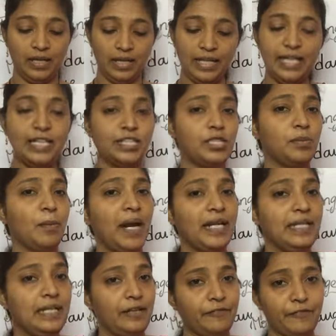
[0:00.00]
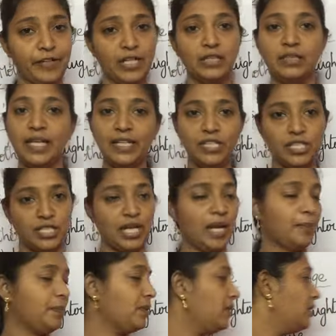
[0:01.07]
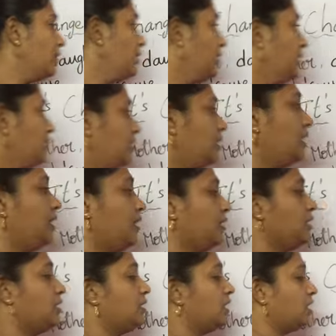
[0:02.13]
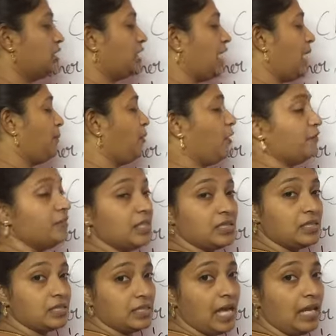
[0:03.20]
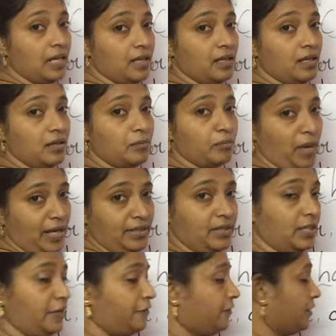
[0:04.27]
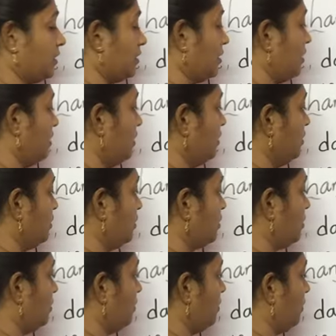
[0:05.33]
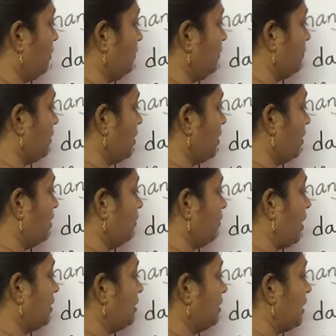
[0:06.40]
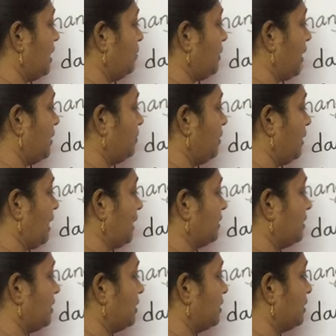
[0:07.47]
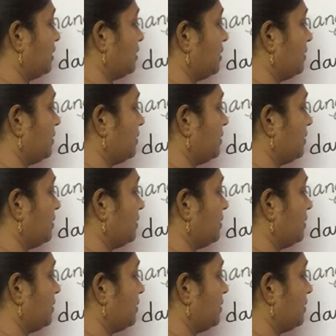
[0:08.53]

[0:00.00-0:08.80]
each might differ in their shape. See, the shape of the cell might differ. So one cell might be like this.